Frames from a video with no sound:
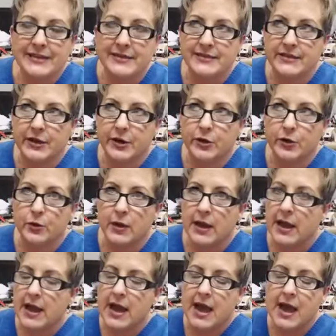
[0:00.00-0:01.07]
And so
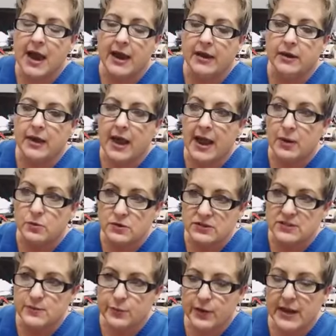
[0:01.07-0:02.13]
I will
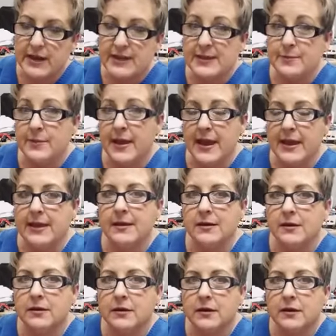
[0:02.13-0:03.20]
spray the paint